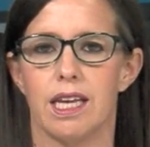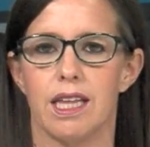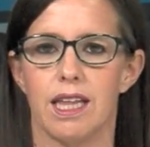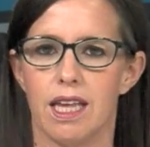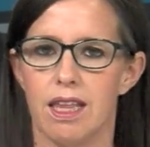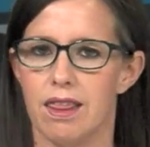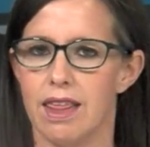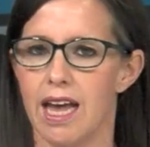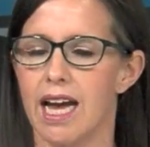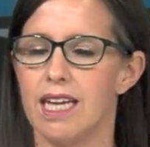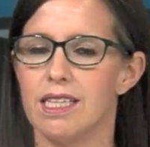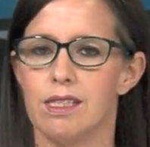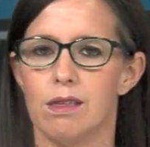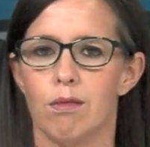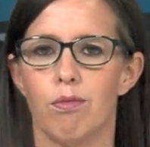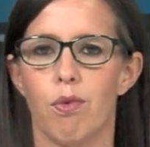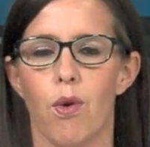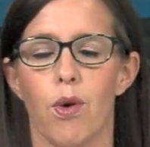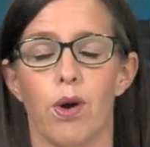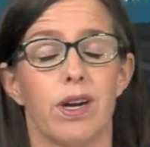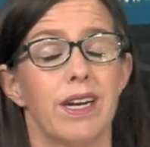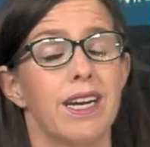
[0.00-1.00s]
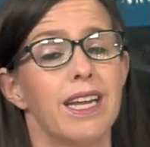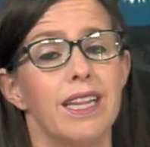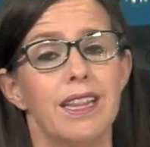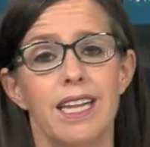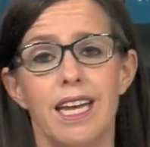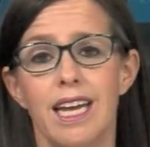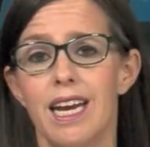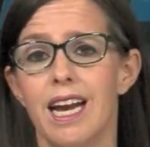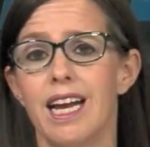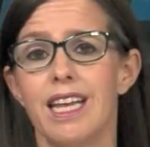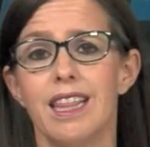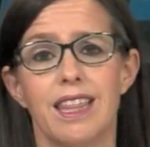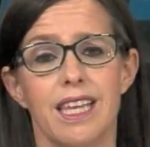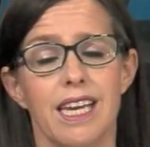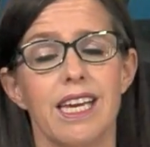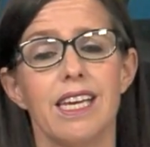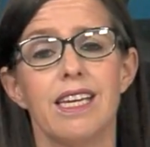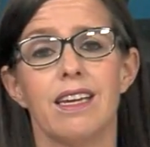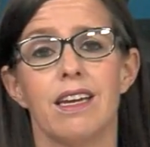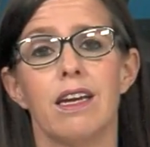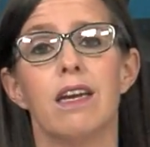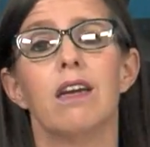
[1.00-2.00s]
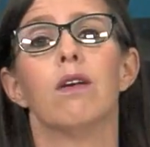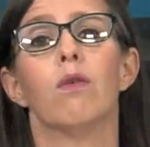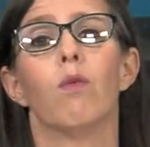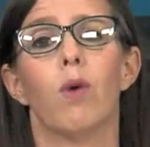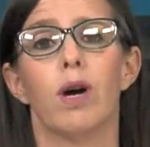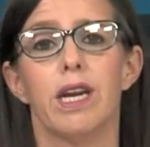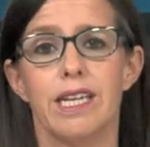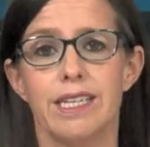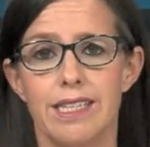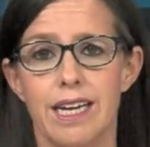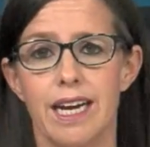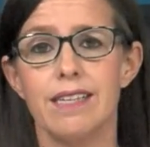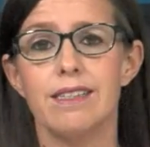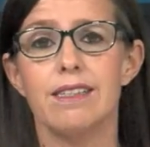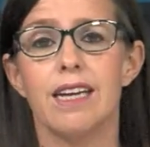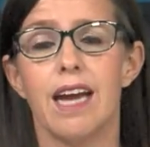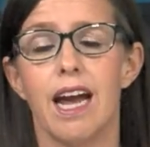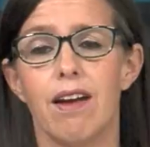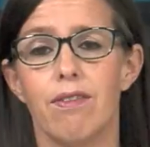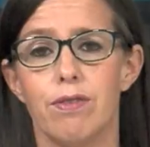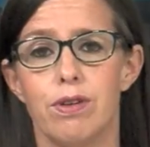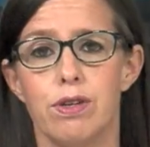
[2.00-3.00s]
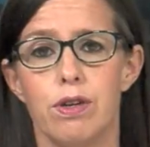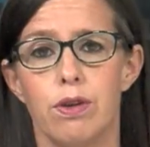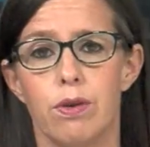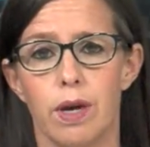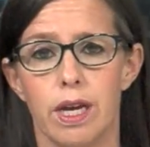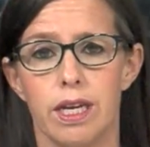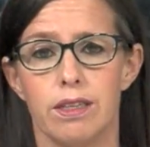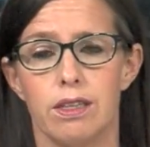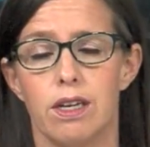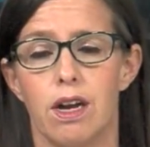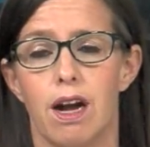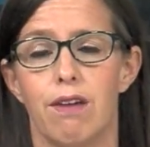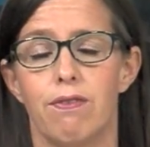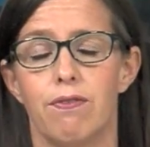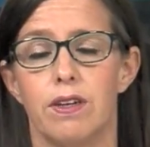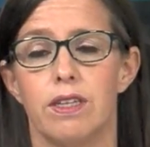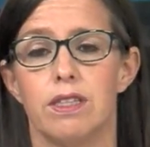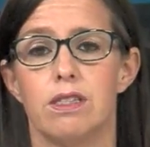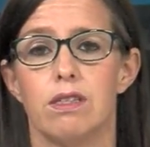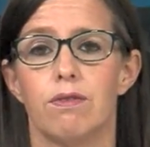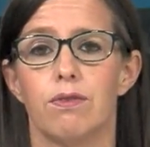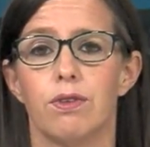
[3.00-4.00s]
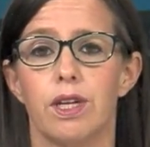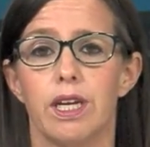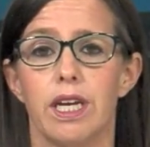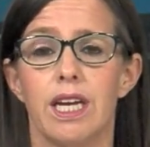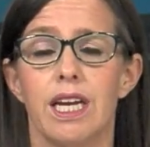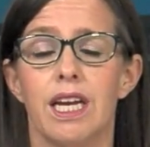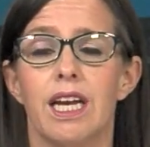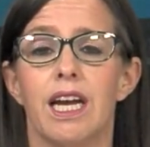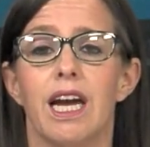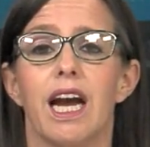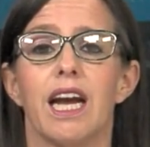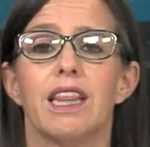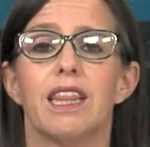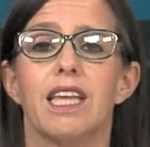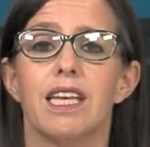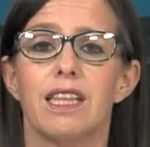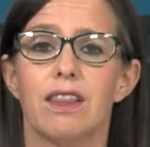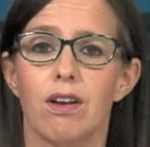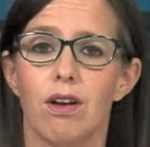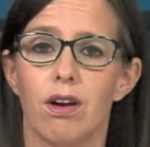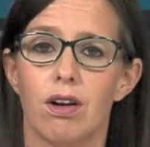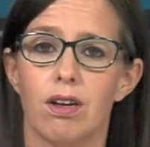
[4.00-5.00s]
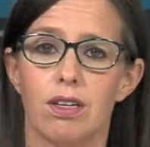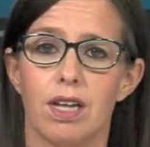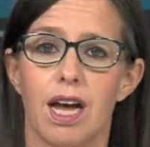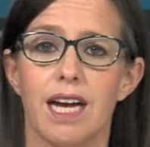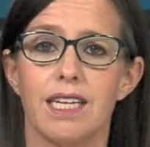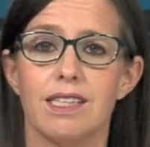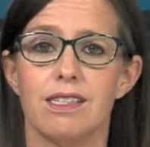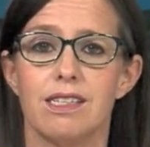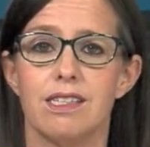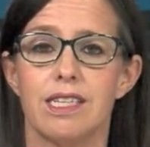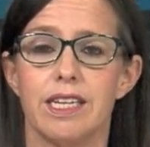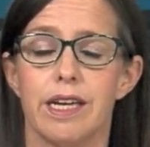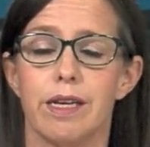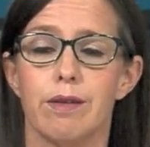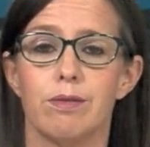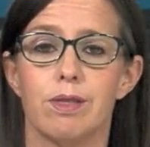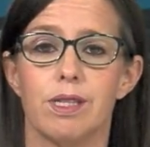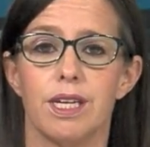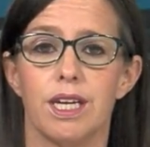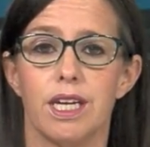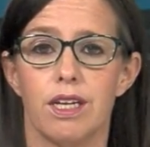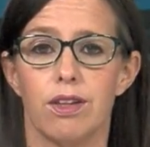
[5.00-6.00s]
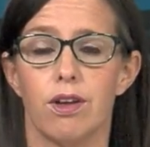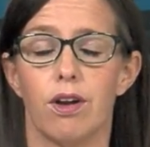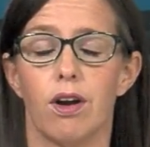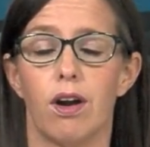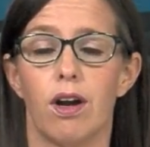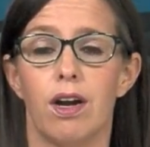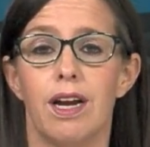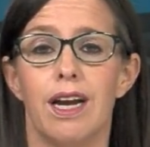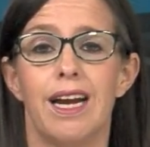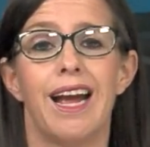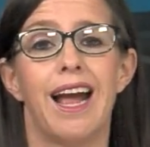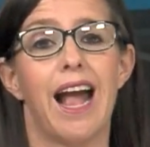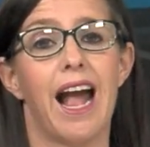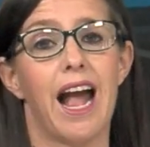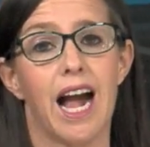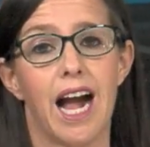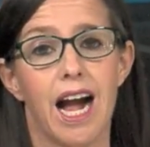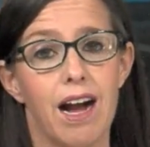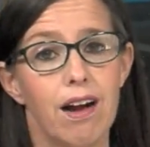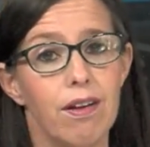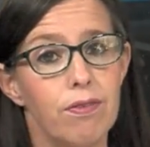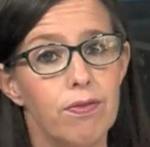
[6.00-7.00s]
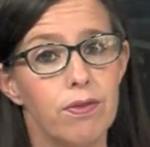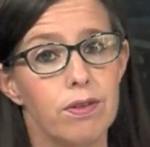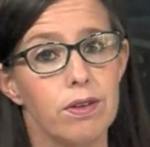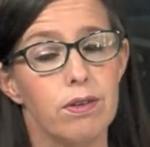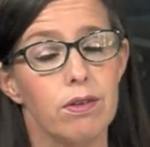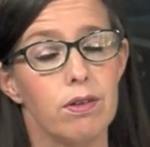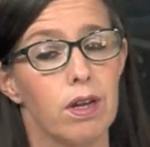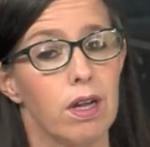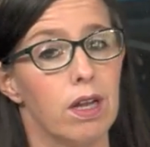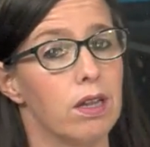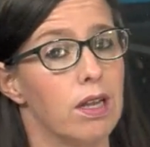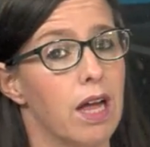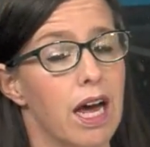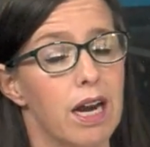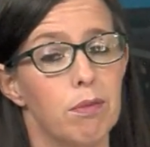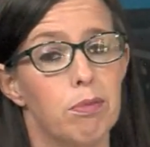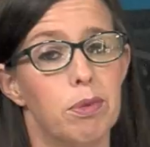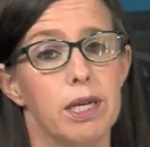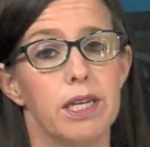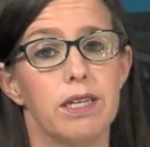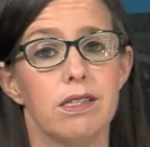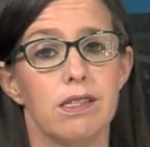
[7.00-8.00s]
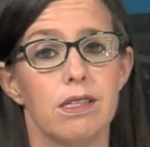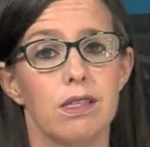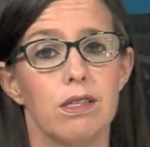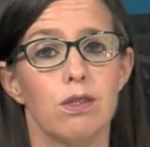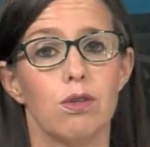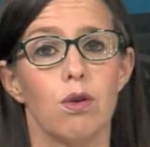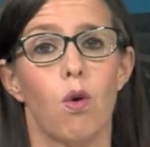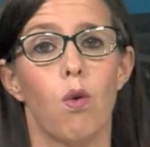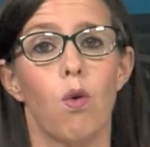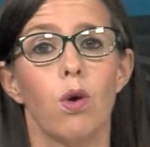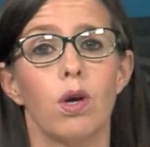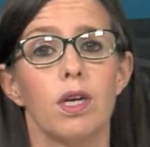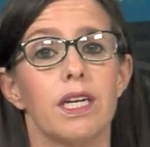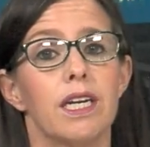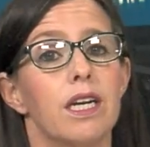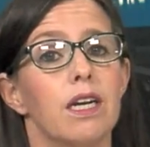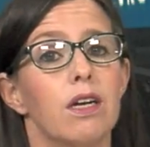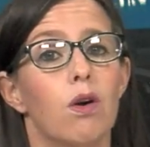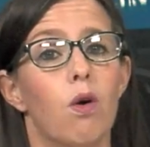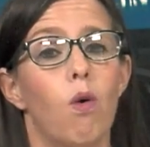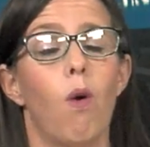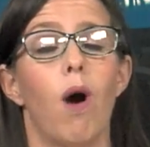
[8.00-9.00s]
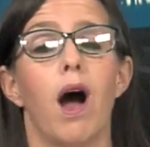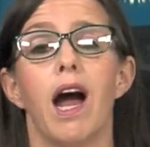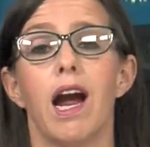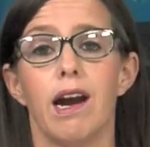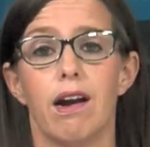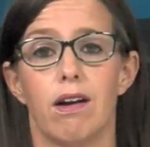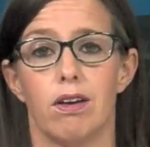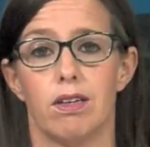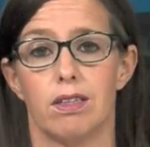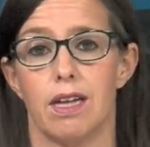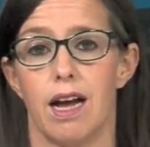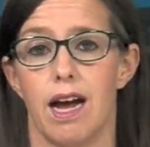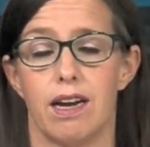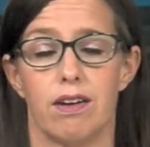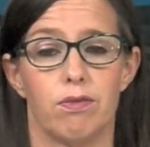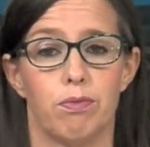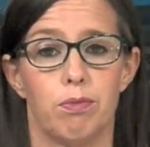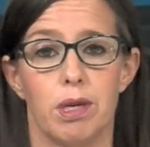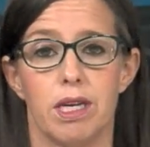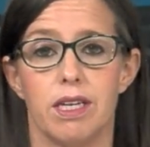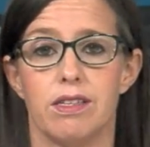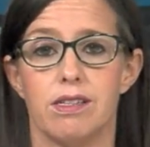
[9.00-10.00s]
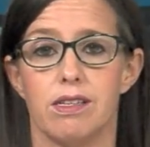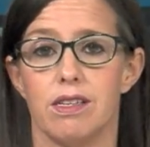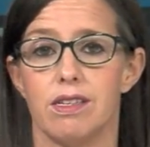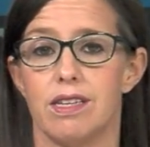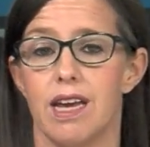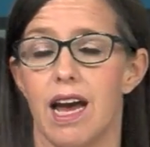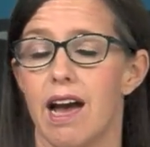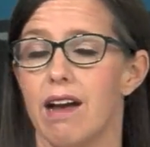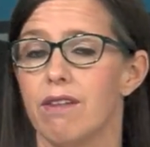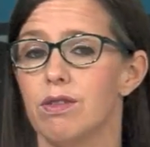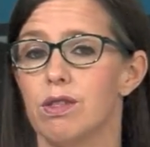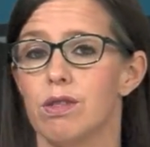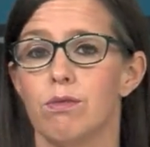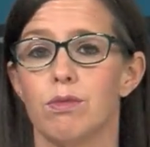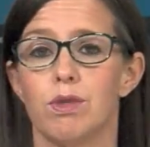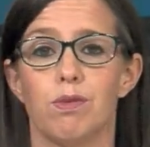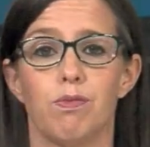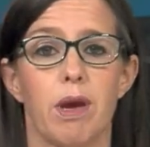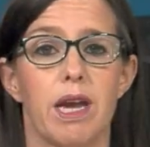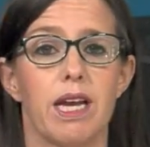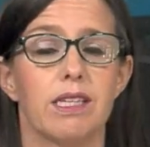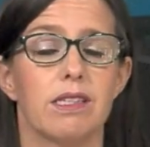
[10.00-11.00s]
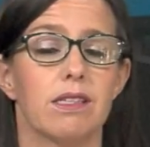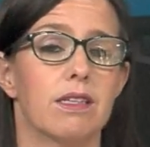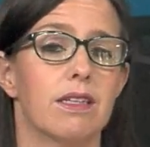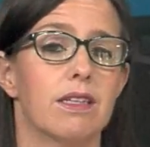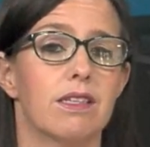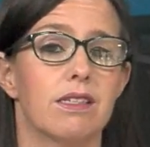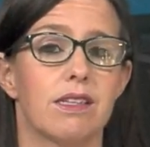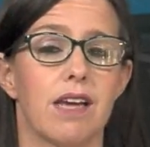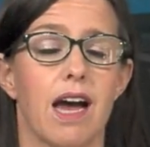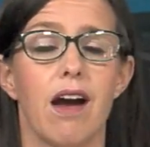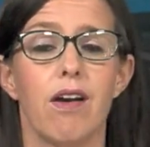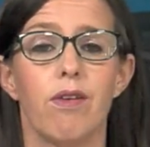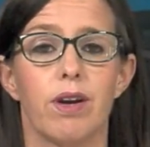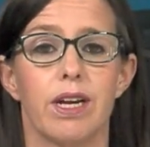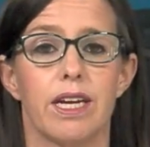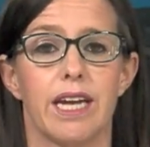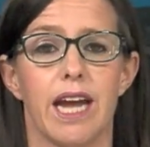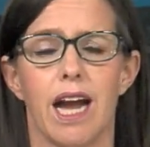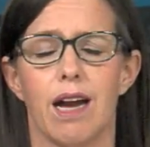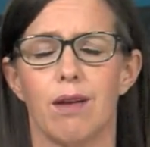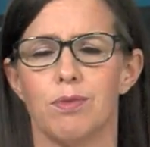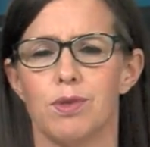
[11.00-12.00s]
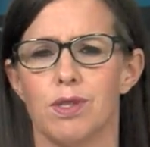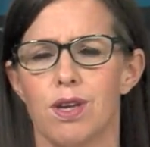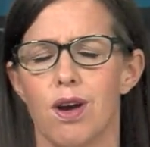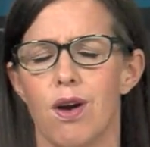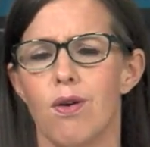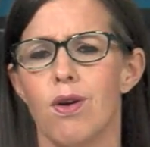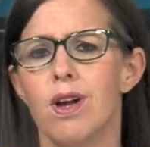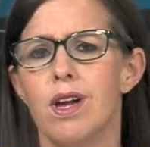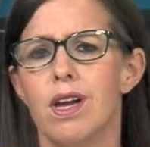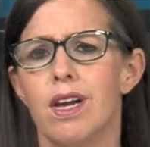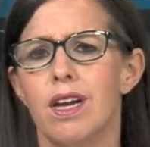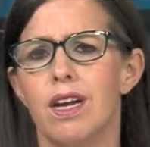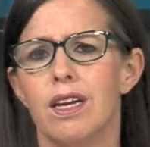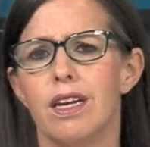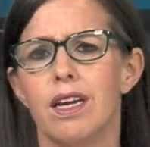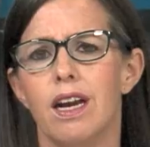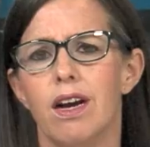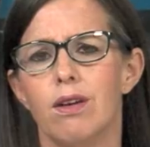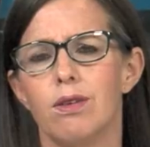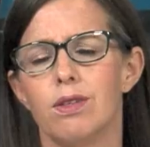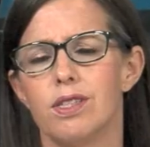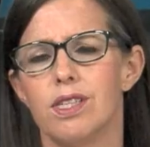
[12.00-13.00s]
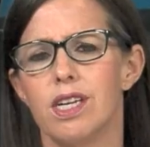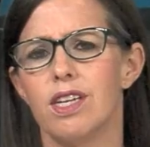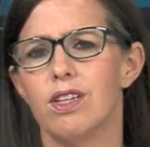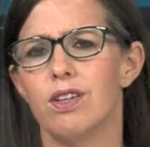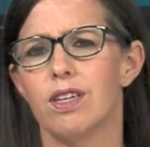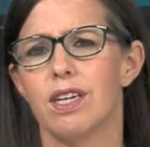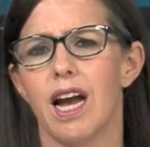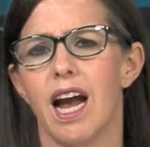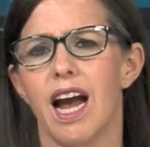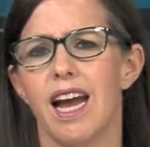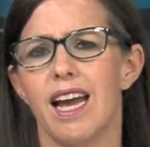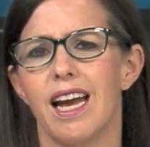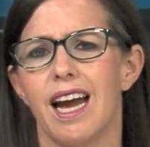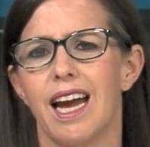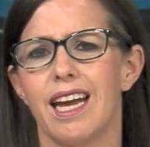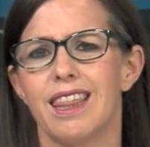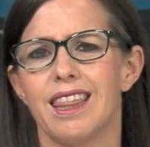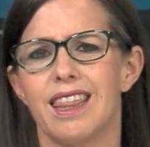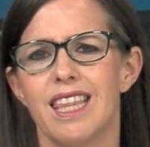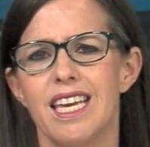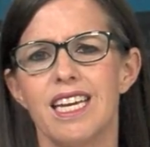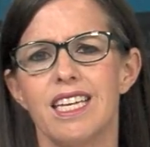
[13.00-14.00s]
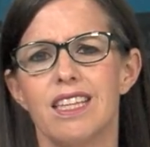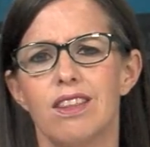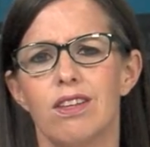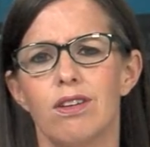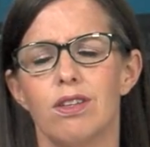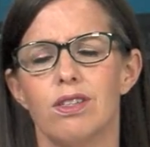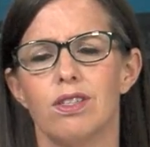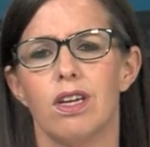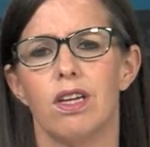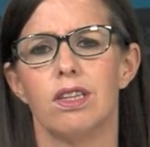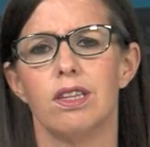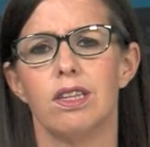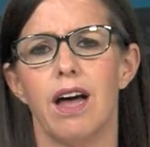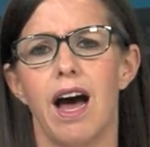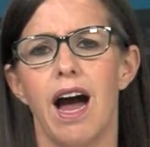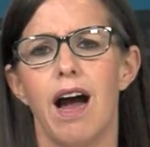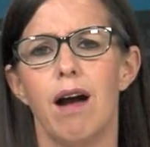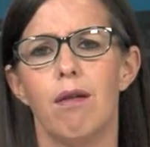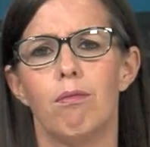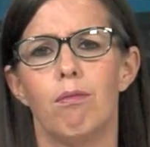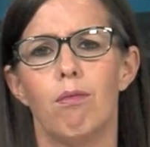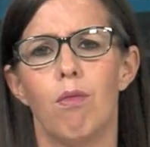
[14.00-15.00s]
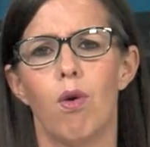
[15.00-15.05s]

I think that's important. And then I think what he doesn't have in New England offensively, I think there are lots of teams that either have a lot of pieces or can acquire a lot of pieces, have some space on the salary cap. So, you know, Cedric, I, I think there's a lot